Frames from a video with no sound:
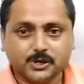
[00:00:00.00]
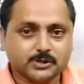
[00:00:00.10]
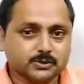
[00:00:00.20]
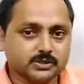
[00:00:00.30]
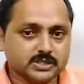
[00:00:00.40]

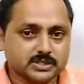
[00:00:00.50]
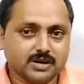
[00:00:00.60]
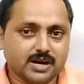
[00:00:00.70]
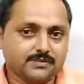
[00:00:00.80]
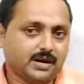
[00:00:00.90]
So this
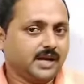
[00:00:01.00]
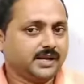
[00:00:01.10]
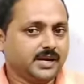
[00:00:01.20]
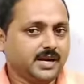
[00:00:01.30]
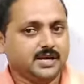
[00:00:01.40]
you have
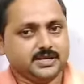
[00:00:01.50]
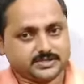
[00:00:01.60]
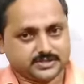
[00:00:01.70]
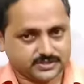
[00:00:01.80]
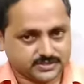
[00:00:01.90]
already
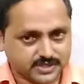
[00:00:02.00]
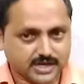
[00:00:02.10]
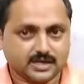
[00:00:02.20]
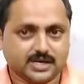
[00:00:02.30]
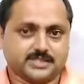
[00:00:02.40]
discussed
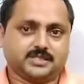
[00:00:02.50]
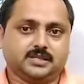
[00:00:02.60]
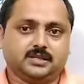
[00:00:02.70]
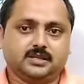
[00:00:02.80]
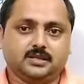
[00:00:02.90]
in class
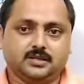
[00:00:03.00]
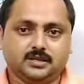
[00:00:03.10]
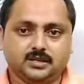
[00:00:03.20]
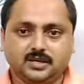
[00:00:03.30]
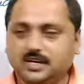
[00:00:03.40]
10.
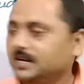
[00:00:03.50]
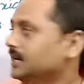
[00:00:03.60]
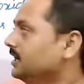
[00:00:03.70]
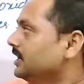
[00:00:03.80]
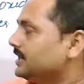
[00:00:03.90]

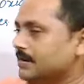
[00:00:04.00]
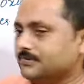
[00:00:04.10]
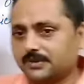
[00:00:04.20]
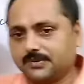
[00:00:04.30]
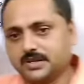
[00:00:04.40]

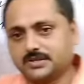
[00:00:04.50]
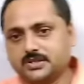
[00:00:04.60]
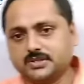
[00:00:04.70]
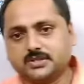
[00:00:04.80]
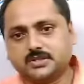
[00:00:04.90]
Types of
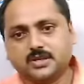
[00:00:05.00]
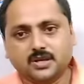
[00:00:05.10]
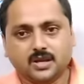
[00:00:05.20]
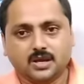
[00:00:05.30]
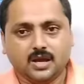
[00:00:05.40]
reactions
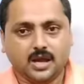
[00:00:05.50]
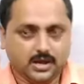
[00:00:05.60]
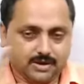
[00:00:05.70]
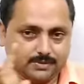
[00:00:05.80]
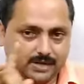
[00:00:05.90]

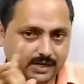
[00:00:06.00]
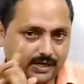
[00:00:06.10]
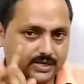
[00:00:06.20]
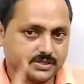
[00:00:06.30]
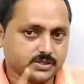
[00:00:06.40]
you have
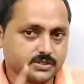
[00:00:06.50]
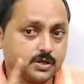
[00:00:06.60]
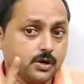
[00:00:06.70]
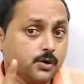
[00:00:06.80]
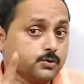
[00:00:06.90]
already
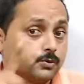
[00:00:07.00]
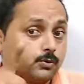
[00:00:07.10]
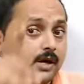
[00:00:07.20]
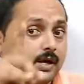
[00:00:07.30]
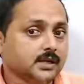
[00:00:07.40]
discussed. So
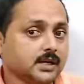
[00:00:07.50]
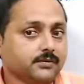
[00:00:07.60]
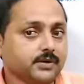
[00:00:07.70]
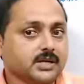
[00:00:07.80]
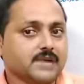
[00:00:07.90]
what are the
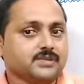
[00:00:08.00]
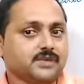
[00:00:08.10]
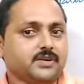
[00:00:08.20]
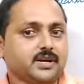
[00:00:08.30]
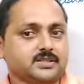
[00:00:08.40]
different types
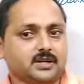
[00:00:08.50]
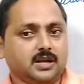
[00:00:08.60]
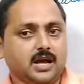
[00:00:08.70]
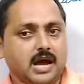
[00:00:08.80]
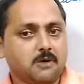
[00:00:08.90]
of
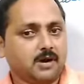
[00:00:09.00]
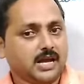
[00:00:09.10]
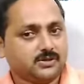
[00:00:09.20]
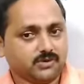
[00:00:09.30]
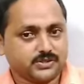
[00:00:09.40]
reaction? I would
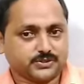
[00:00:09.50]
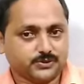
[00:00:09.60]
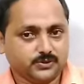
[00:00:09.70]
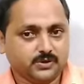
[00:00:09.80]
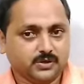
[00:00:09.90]
like to
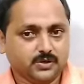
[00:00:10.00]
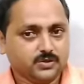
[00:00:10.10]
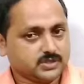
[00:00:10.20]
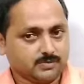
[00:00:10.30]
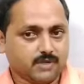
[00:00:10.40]
ask you,
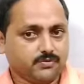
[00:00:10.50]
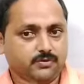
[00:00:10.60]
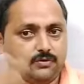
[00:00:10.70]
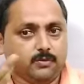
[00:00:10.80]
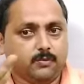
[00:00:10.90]
some of
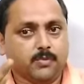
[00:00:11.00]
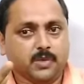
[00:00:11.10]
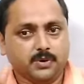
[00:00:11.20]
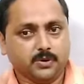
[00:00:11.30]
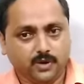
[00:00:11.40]
you
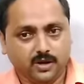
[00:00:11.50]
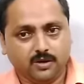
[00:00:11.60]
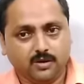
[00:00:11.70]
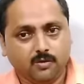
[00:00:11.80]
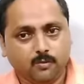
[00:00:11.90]
may be
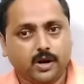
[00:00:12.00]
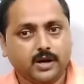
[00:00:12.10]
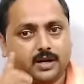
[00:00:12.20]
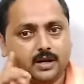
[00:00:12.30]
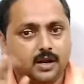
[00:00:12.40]
knowing
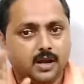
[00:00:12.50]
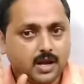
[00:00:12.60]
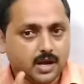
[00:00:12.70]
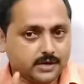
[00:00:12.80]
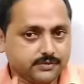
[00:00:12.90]
what are
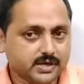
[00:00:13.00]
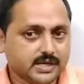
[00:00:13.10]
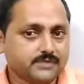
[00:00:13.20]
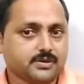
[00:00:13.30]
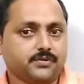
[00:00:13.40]

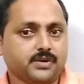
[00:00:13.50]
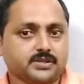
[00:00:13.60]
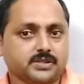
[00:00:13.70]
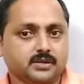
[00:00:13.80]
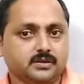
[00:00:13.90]
different types of
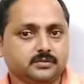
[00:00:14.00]
reaction.